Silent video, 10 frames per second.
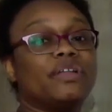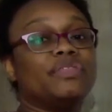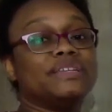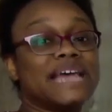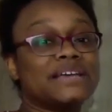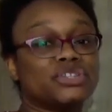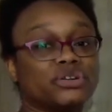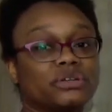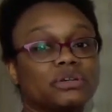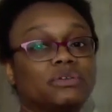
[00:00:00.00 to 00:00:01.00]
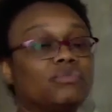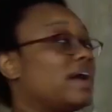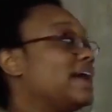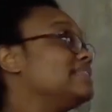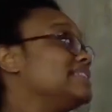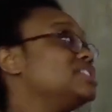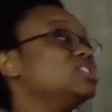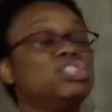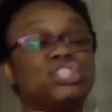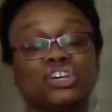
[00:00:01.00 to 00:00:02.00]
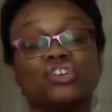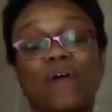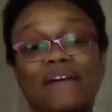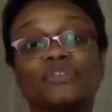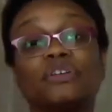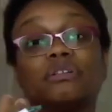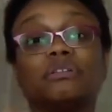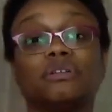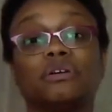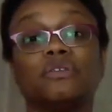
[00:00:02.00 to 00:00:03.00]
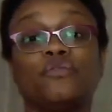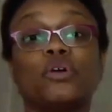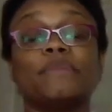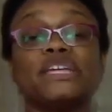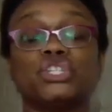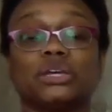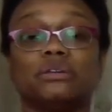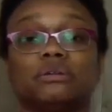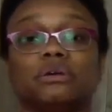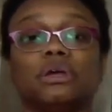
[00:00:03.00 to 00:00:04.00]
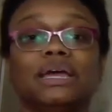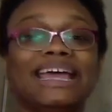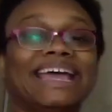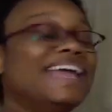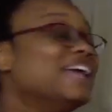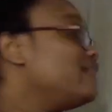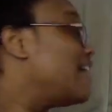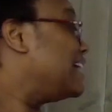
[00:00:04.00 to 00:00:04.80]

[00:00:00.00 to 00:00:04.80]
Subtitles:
the desert, right? This geographical formation. If I